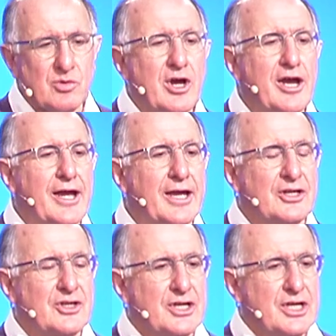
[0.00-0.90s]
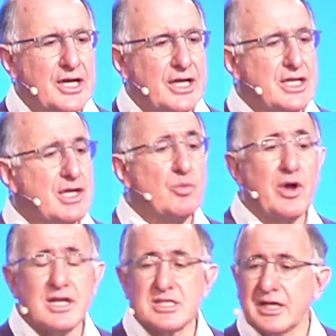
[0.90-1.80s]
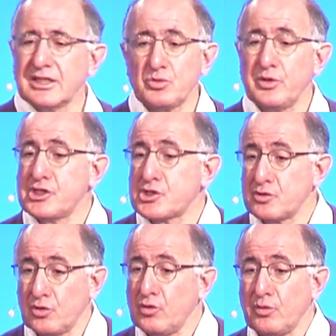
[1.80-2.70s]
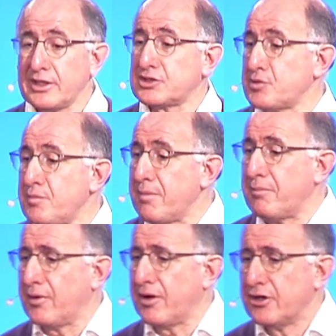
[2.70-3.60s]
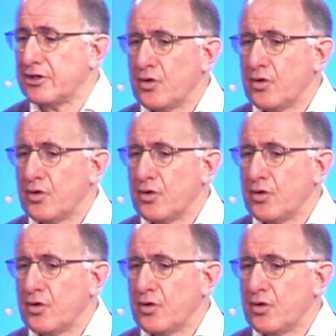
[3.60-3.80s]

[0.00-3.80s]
away. And he went, as we should always remember